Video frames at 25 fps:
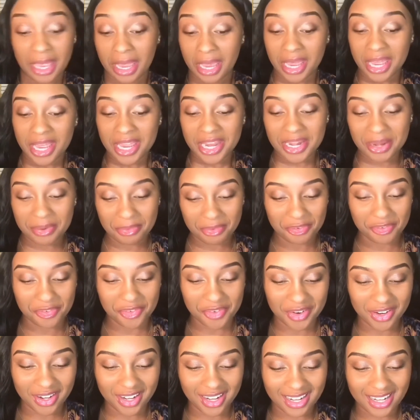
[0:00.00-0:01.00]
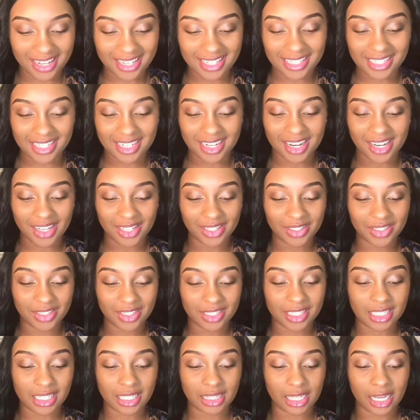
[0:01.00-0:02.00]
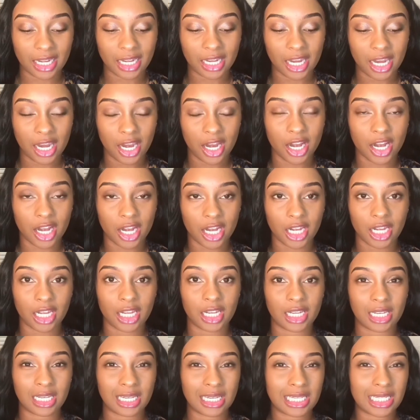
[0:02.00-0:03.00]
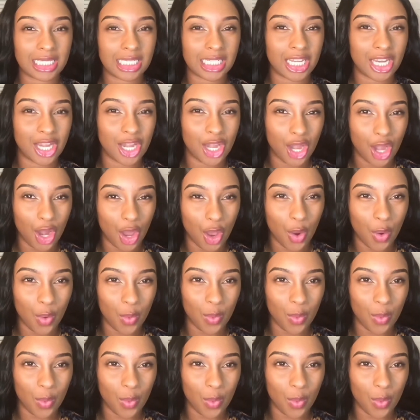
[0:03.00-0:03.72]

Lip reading: Number four is color synthetic hair is a no.